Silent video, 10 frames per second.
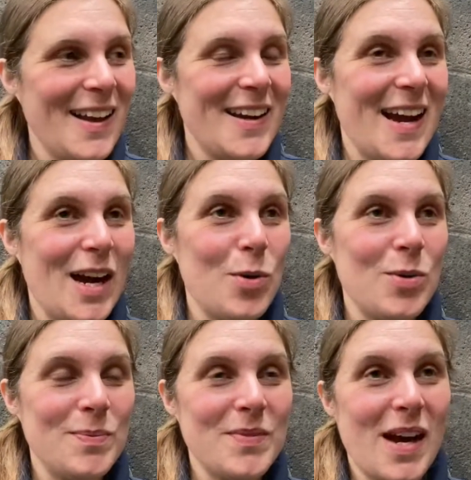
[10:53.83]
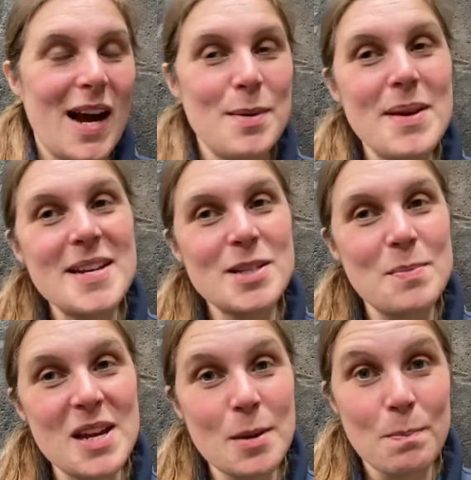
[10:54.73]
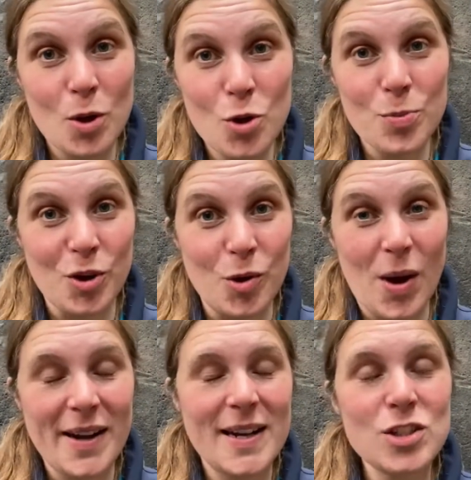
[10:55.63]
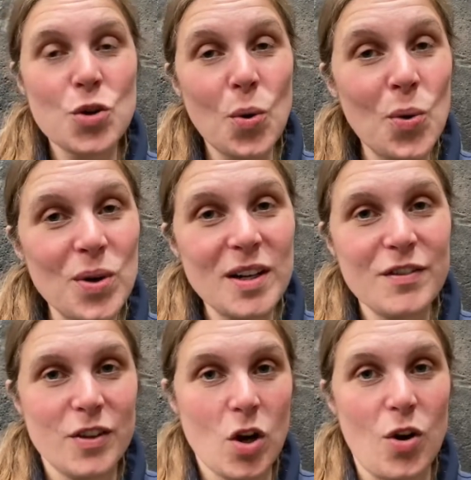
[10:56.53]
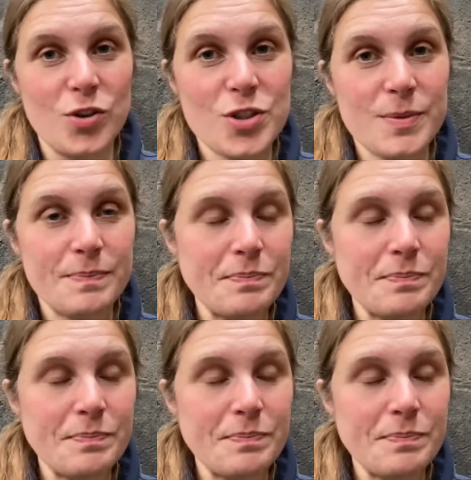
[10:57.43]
Now, I made a big boo-boo and I totally forgot